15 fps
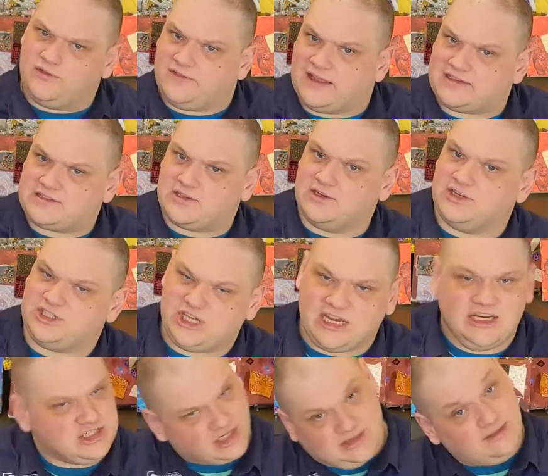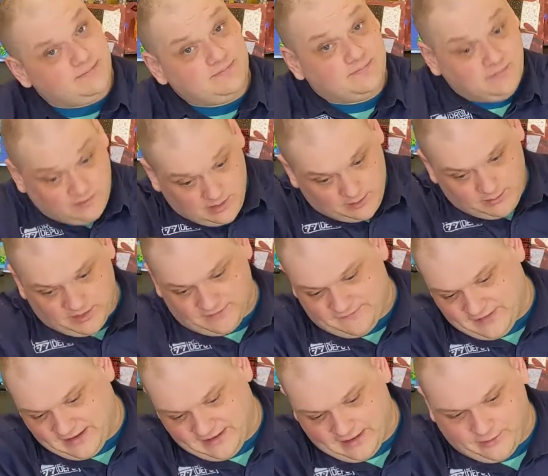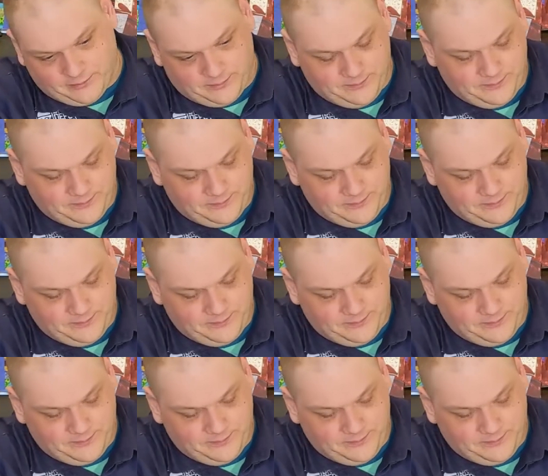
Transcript: if that's going to change it. I'm going to find out.